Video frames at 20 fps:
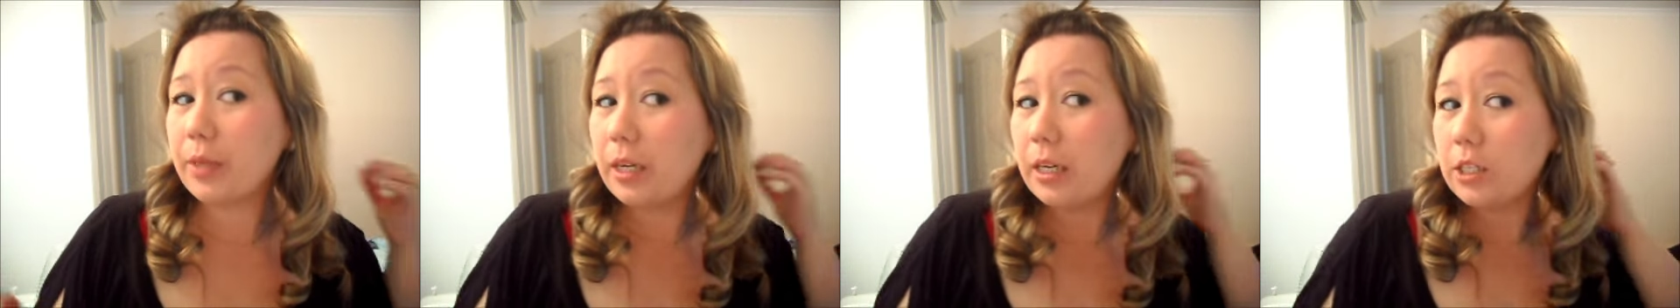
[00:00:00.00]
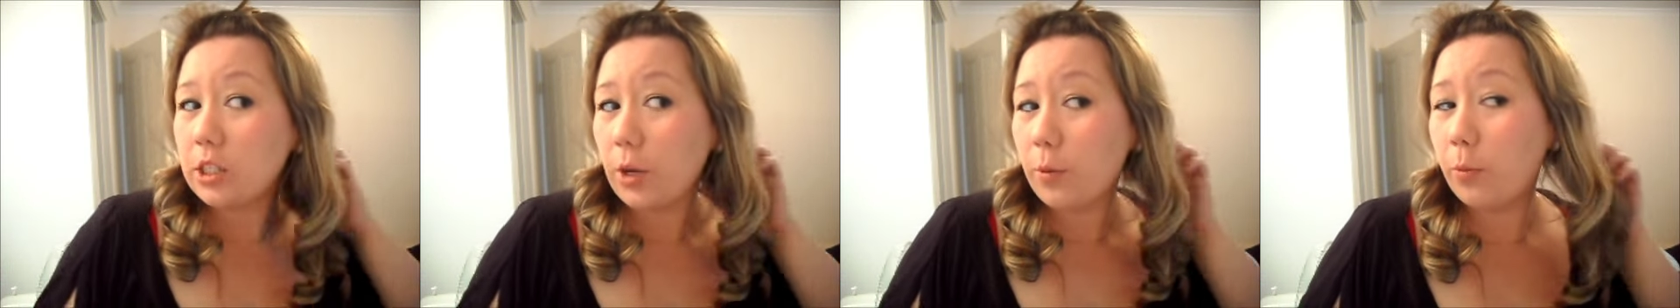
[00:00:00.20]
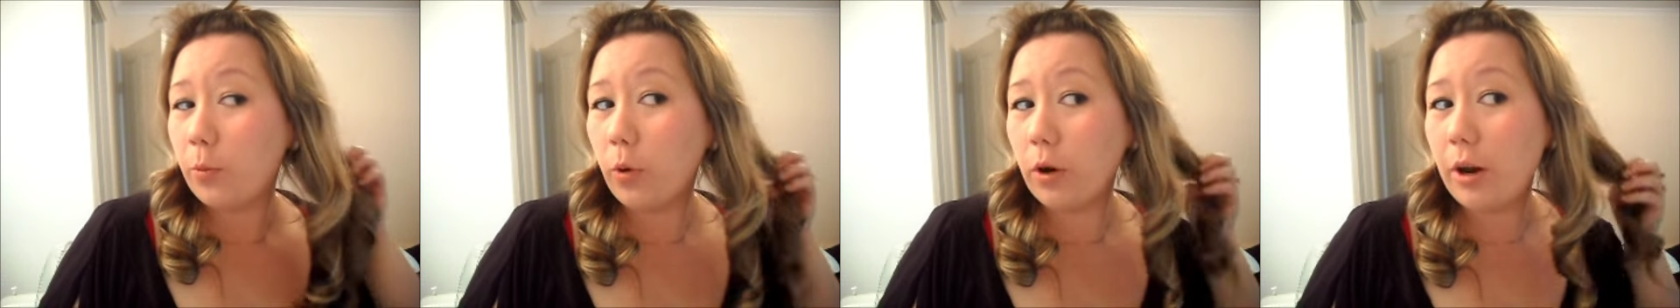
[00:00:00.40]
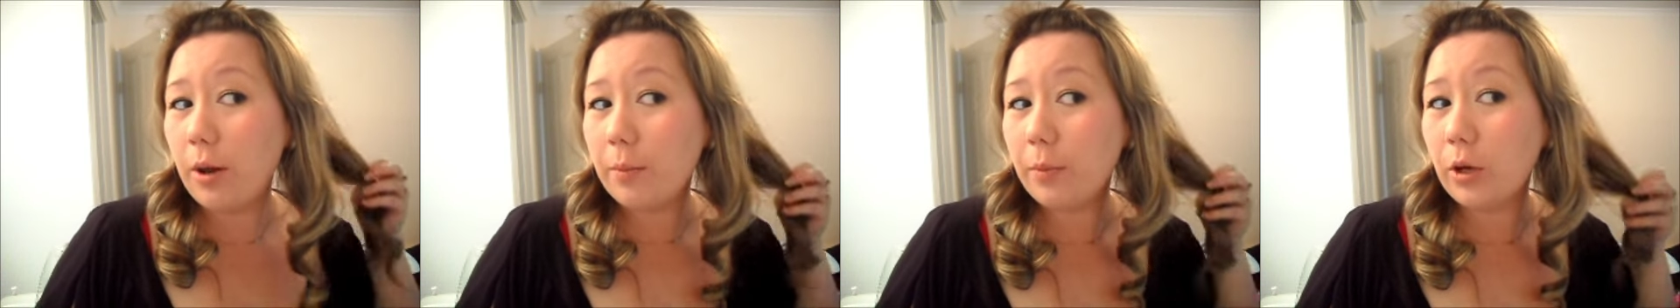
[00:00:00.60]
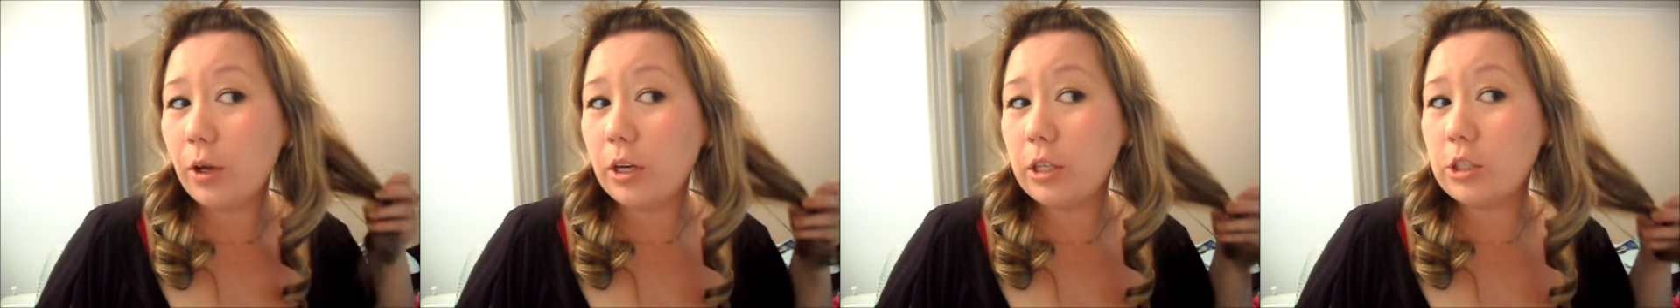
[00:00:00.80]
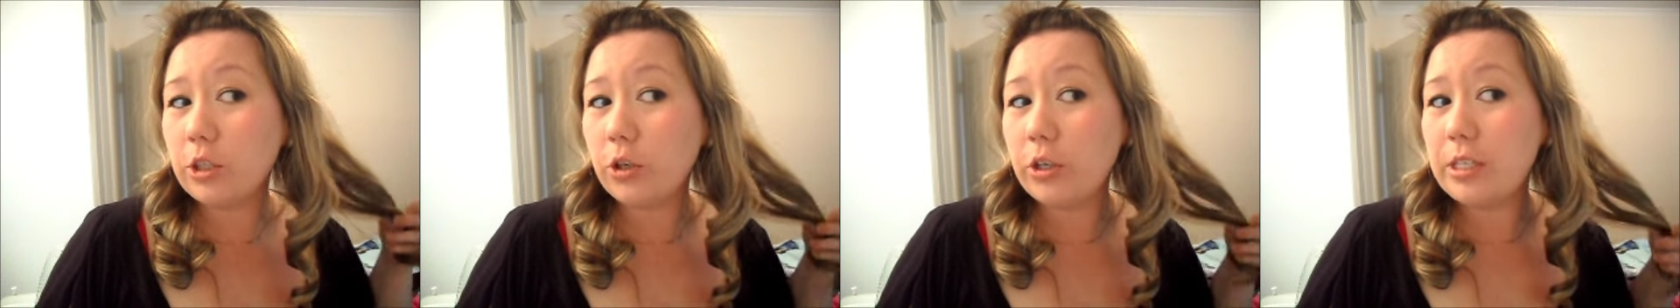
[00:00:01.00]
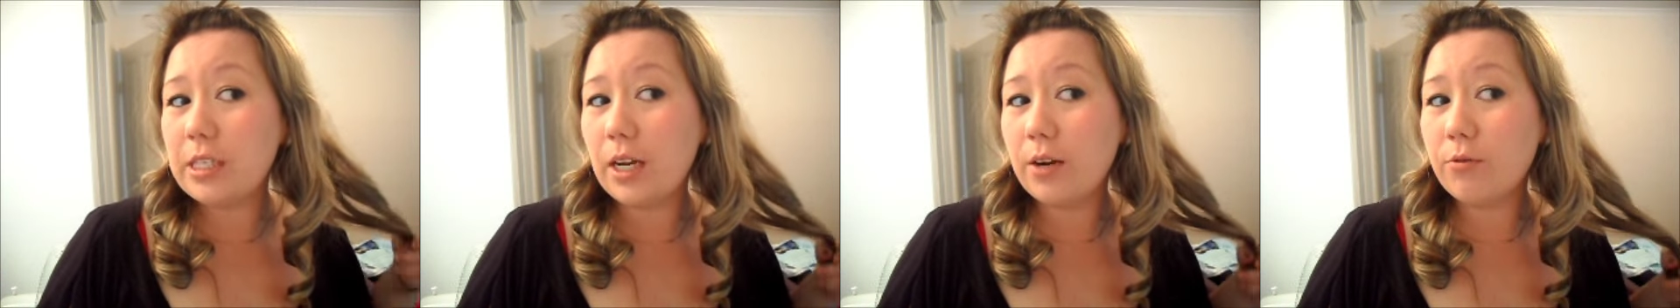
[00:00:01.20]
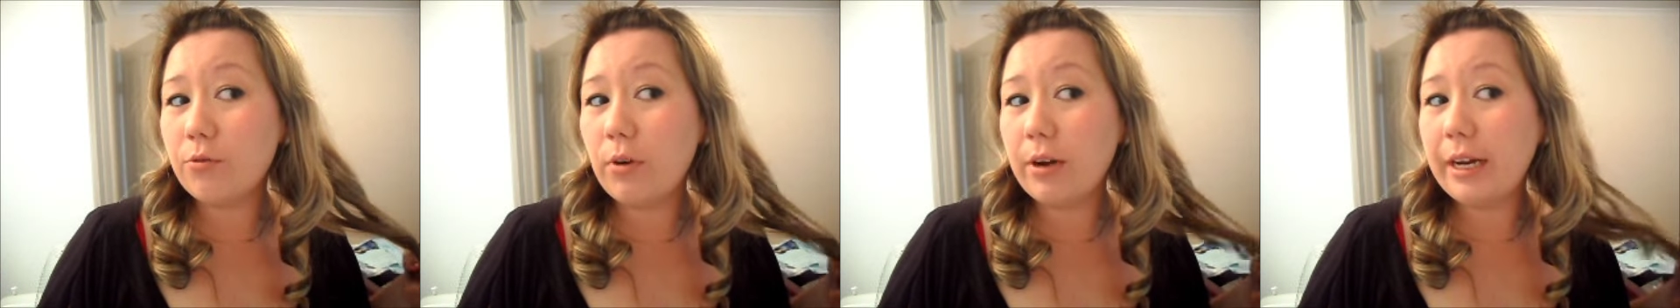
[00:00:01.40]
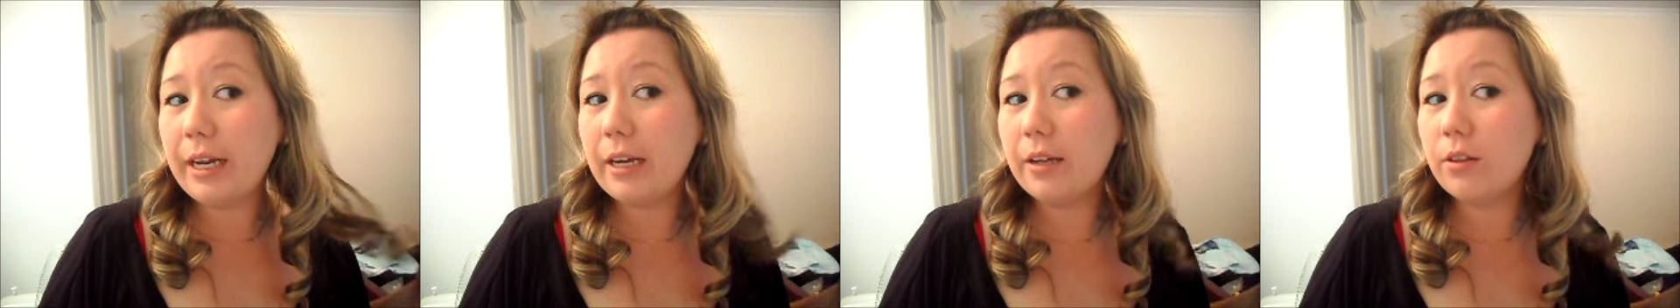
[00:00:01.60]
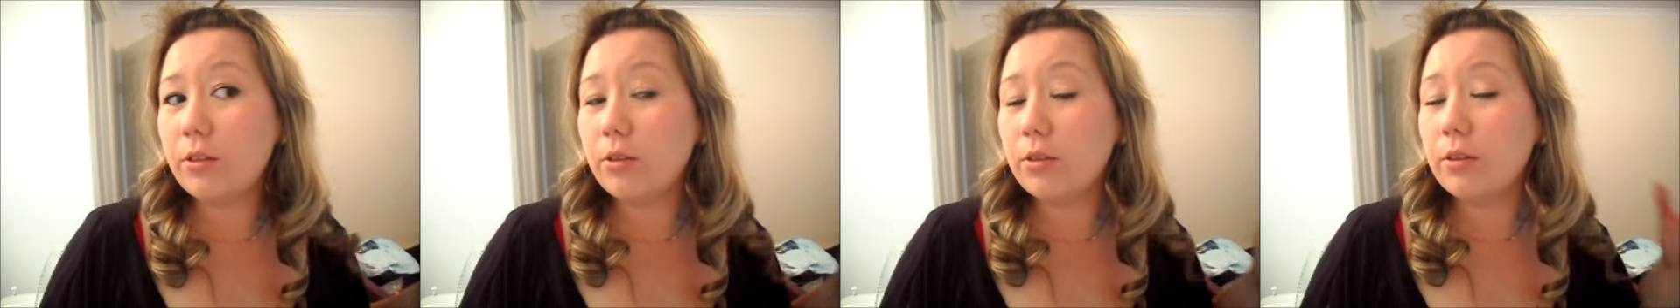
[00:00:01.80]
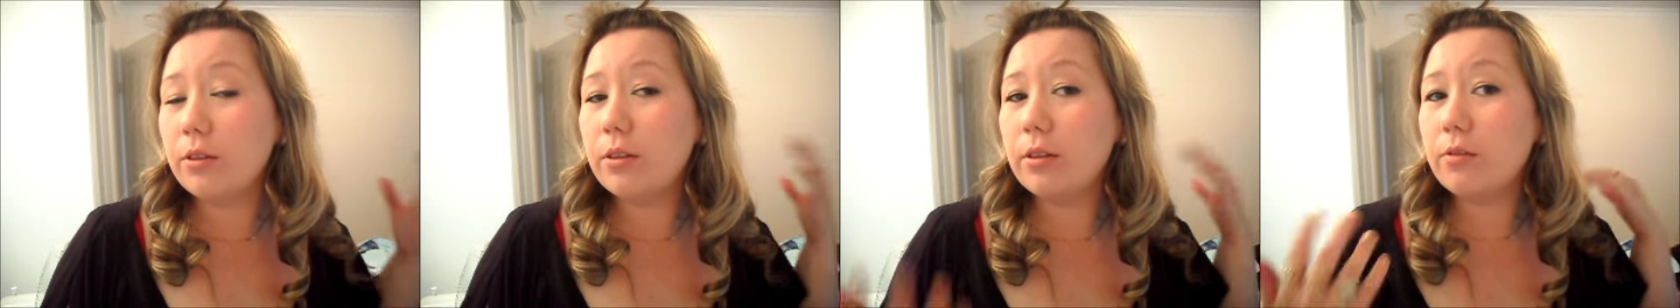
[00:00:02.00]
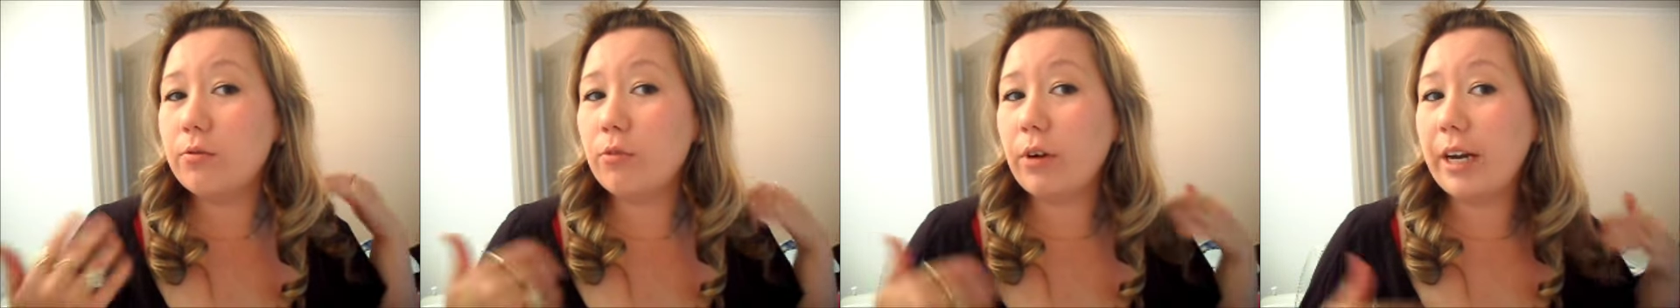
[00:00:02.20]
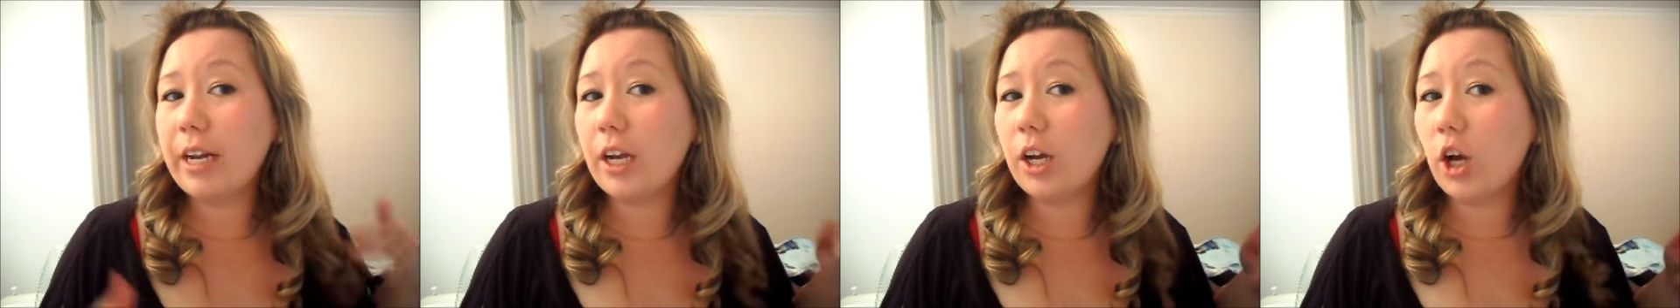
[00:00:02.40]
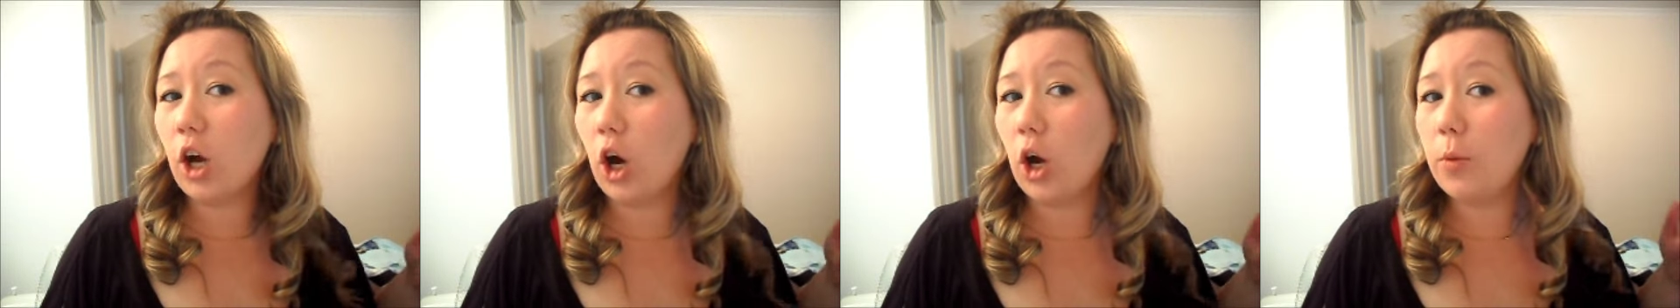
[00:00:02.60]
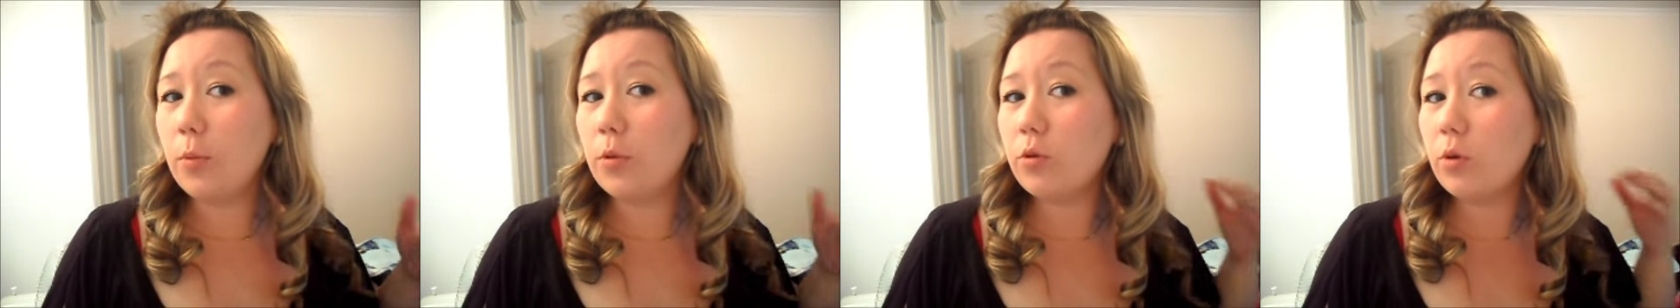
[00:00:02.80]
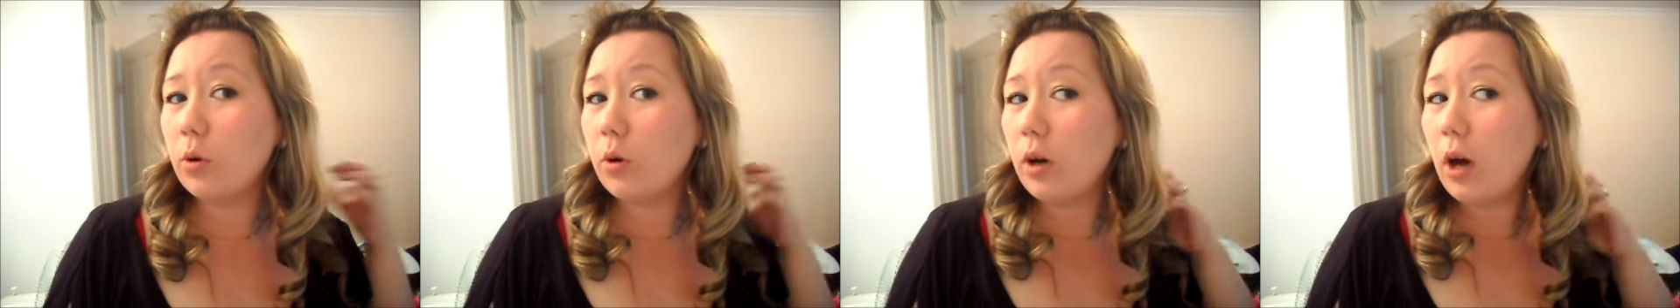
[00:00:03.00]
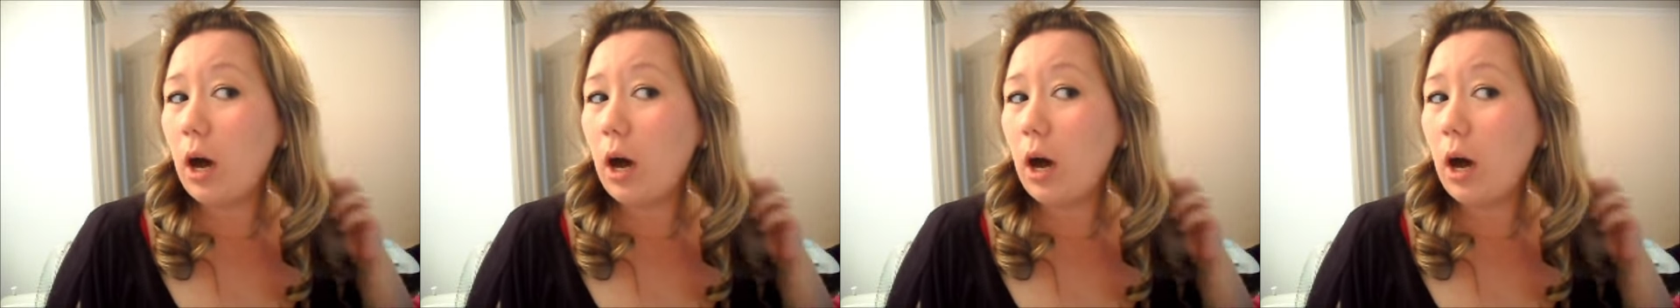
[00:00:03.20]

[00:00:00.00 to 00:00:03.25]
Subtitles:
So what I'm going to do, instead of running a comb through it,